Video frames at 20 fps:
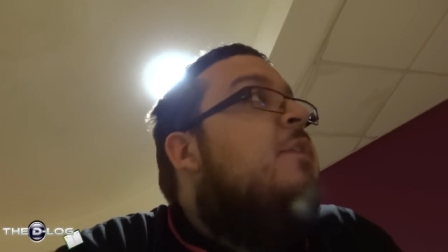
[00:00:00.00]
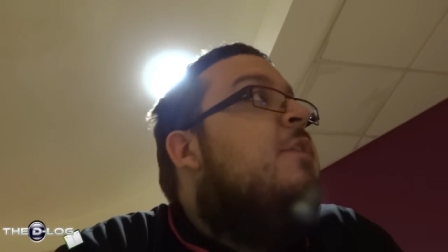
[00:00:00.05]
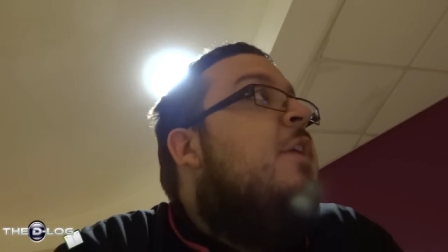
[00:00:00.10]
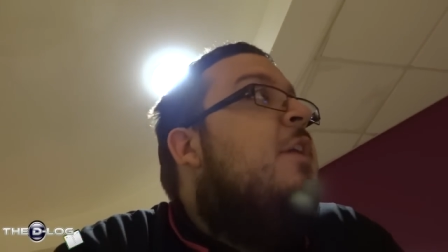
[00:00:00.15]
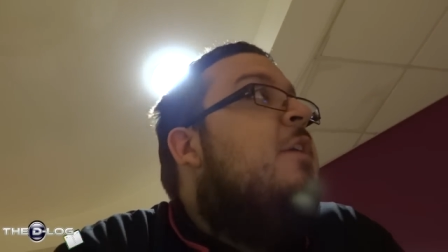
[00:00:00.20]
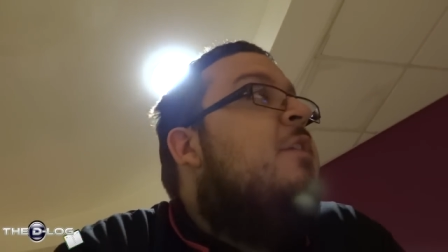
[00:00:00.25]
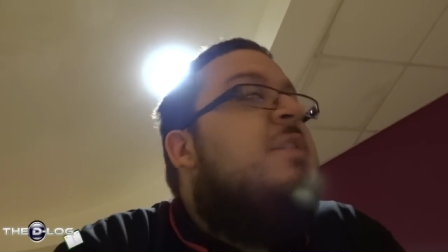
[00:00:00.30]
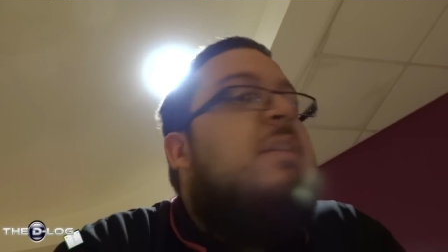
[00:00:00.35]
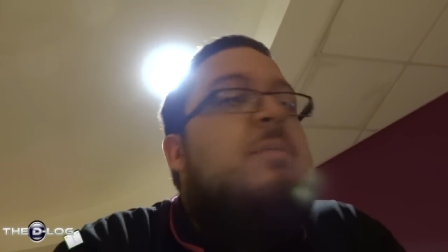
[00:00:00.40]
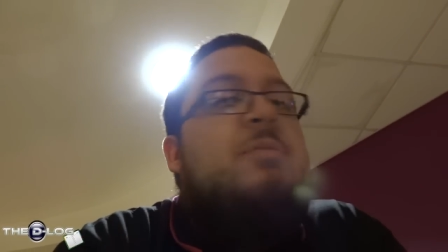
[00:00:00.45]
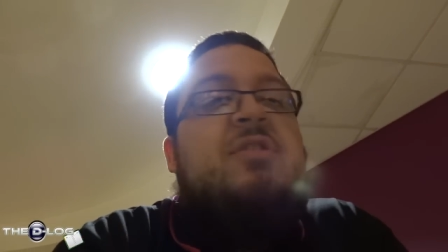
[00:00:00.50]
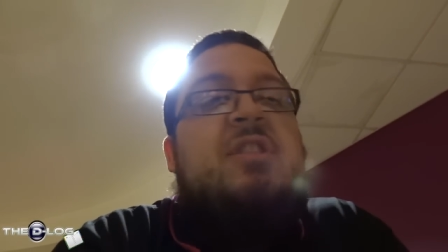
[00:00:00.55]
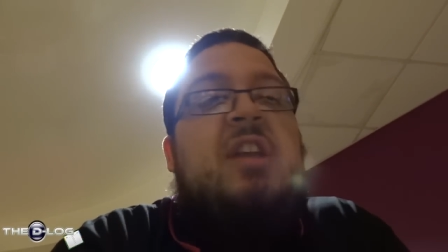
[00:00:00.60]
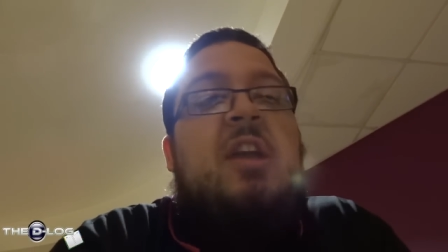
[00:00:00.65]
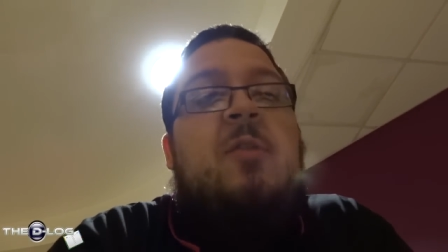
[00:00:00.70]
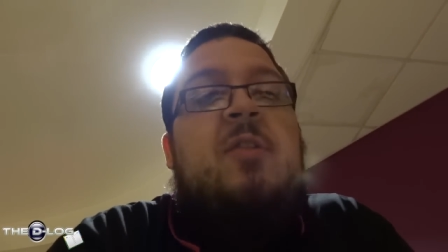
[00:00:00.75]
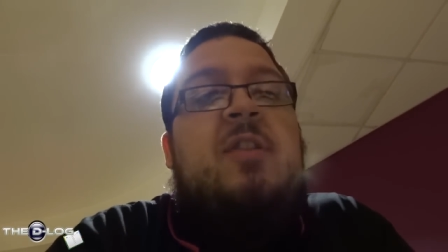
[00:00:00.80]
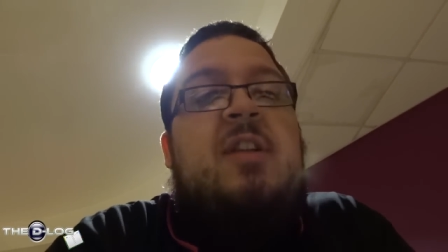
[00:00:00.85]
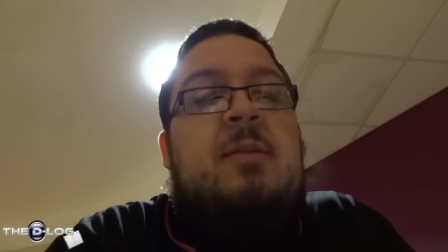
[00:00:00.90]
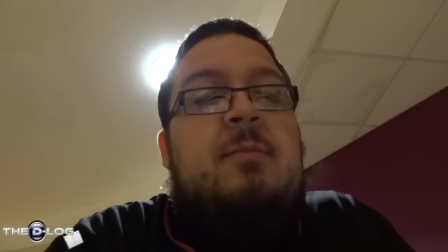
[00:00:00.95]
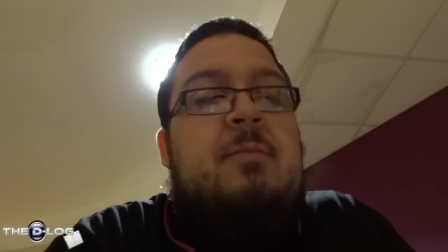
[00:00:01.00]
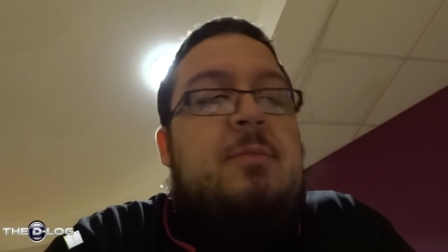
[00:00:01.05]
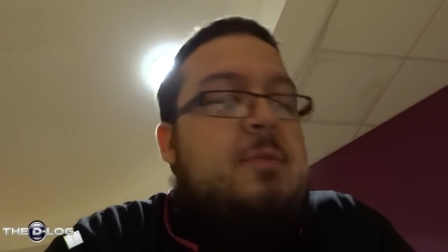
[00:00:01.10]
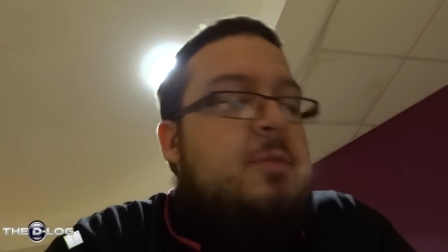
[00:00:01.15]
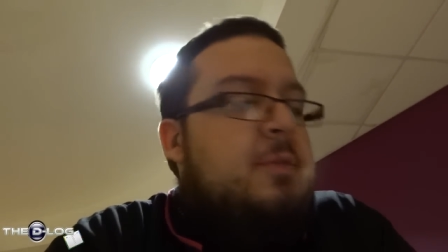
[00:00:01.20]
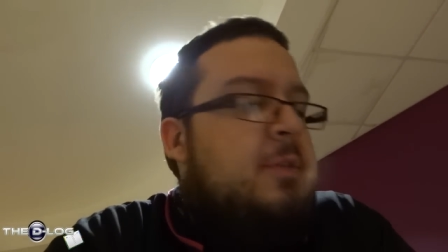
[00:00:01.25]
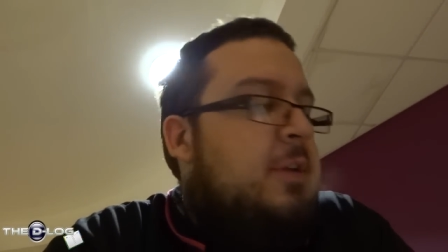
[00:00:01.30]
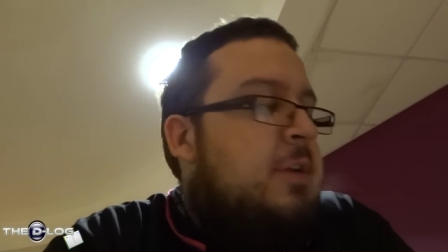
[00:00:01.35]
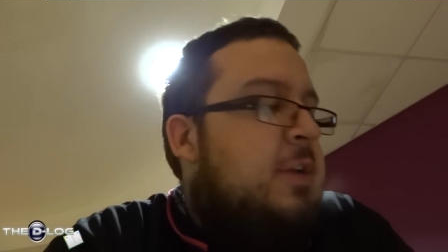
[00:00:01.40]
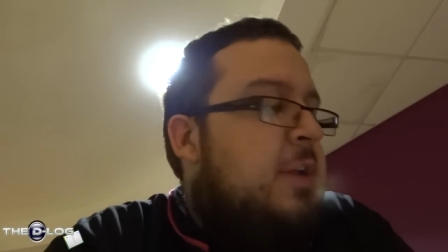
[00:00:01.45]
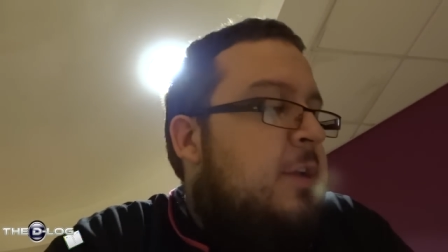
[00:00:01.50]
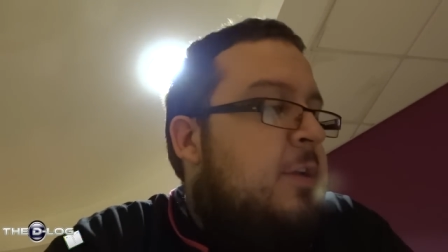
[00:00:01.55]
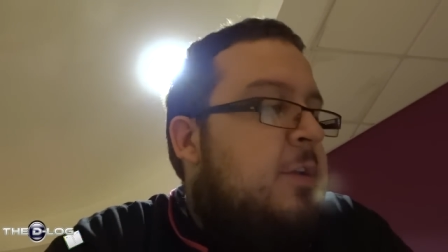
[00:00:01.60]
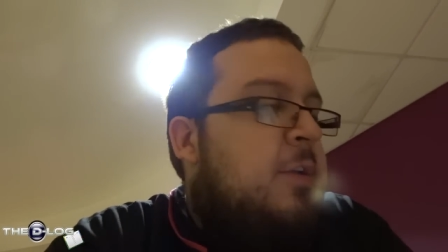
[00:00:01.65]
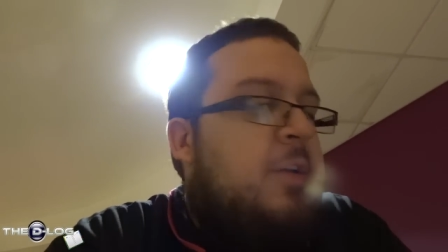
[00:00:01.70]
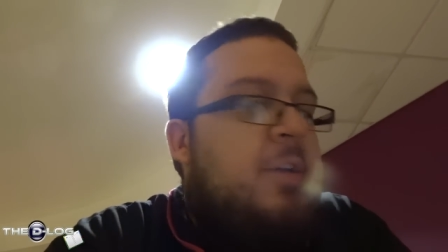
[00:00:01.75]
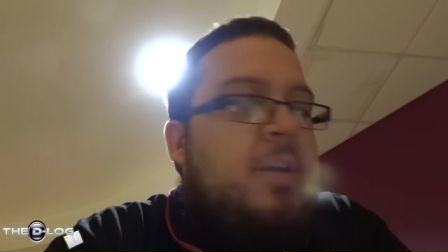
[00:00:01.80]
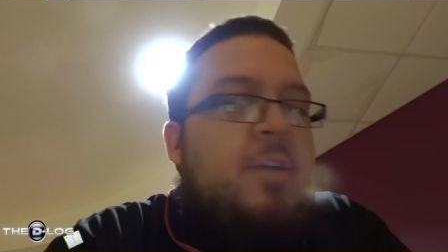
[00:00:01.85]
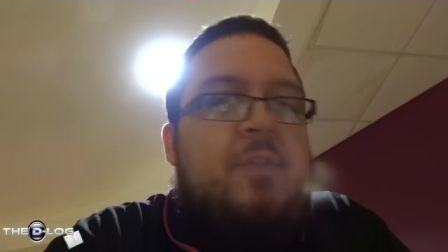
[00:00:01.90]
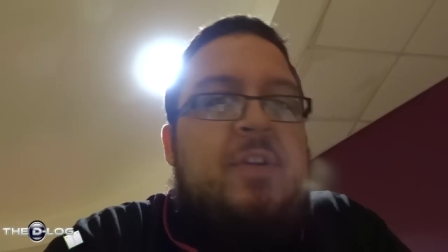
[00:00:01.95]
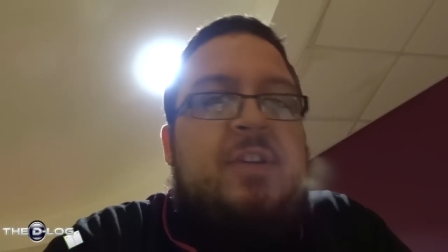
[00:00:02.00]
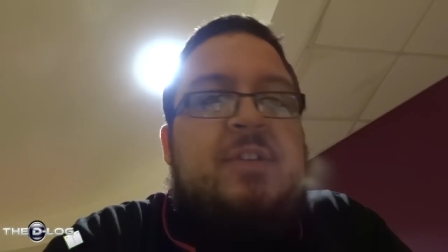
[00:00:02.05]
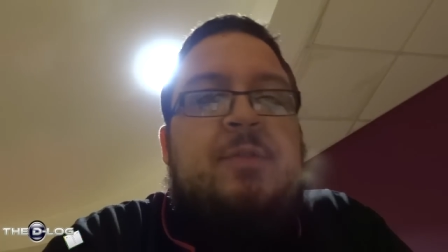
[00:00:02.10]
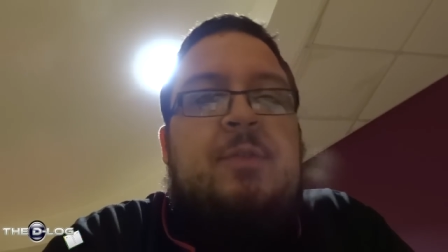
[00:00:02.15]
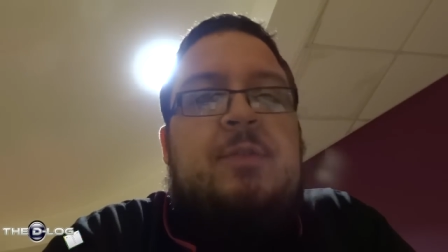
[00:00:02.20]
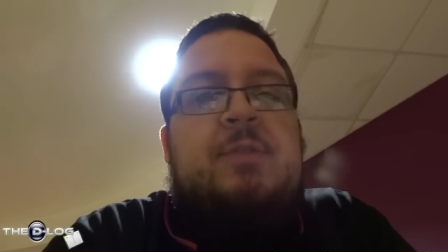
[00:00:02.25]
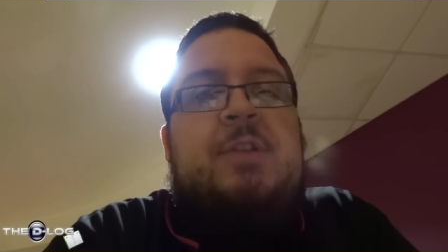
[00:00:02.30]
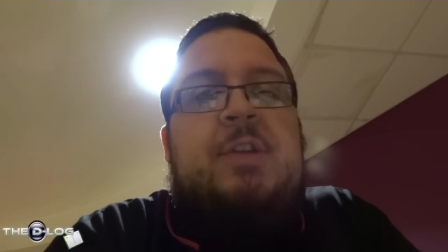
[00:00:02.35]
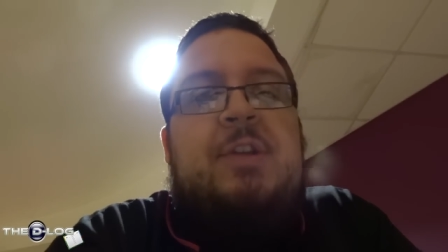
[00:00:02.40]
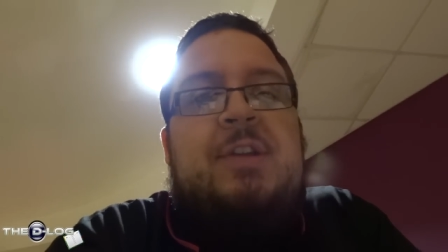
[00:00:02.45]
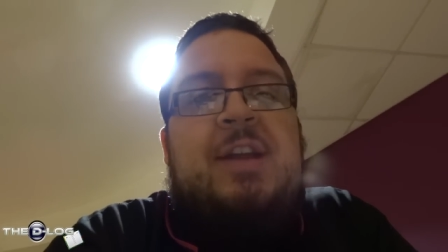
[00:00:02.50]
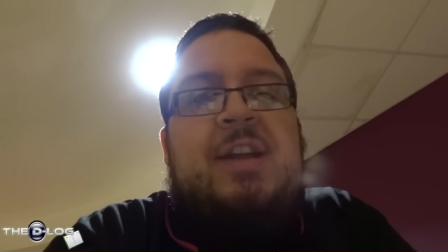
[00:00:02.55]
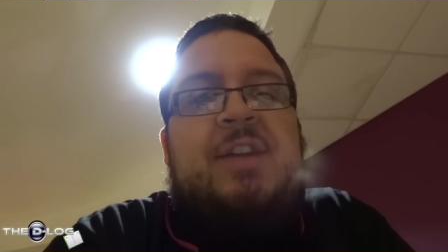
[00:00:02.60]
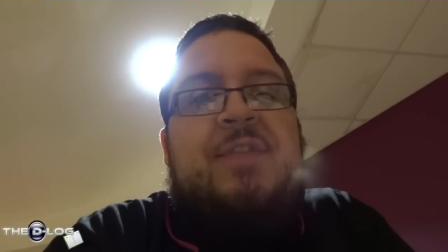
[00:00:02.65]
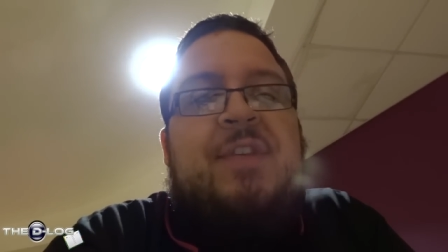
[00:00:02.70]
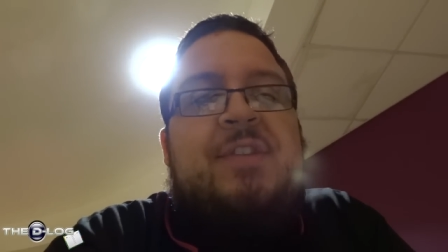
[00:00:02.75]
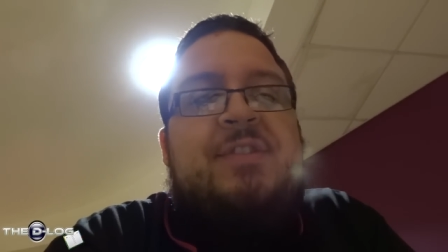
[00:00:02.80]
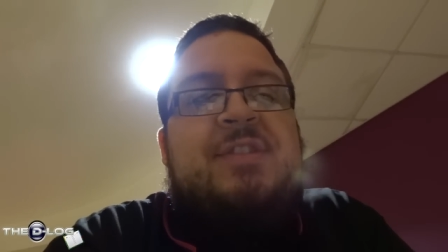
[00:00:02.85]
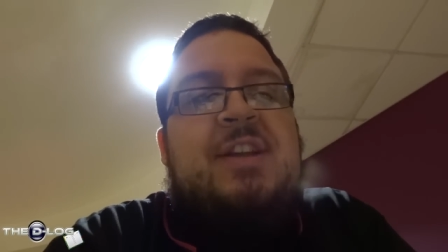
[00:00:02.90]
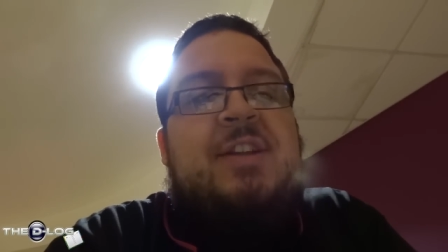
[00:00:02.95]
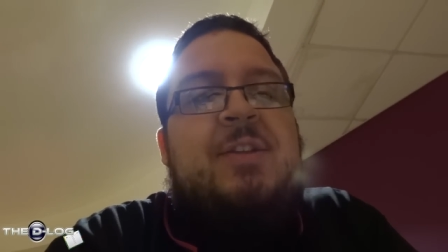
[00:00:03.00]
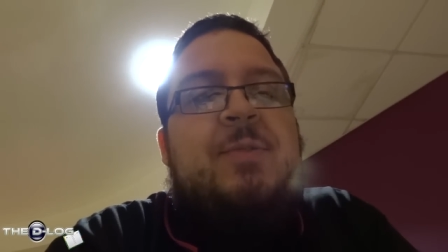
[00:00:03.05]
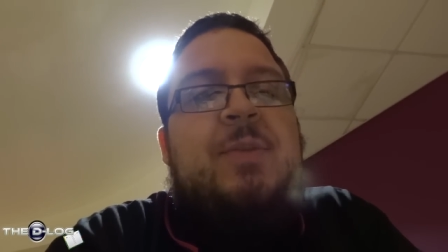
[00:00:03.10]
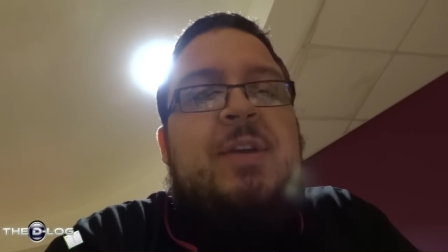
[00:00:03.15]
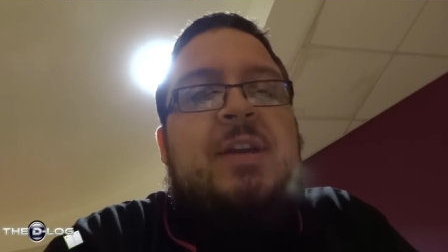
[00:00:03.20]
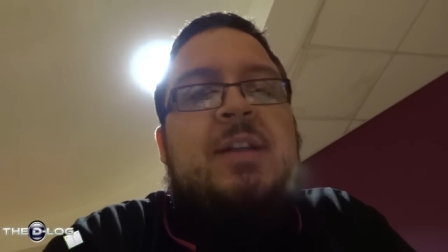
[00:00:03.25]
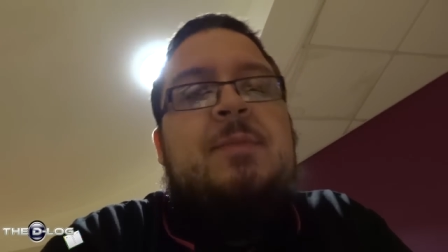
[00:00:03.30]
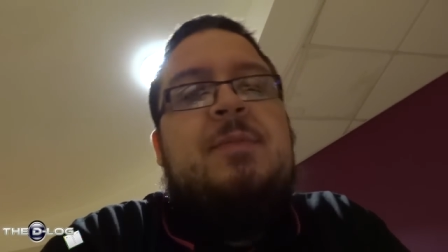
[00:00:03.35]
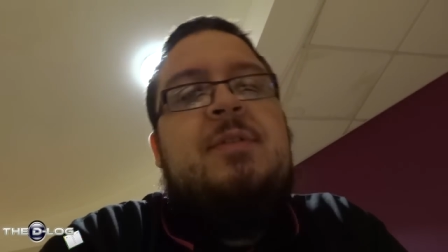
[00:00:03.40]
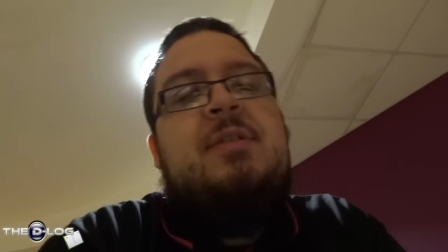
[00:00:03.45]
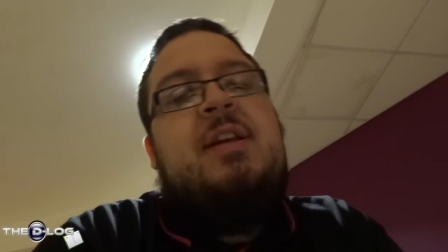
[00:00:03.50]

So there's not much going on like, in there. I can't really talk too loud Anyway.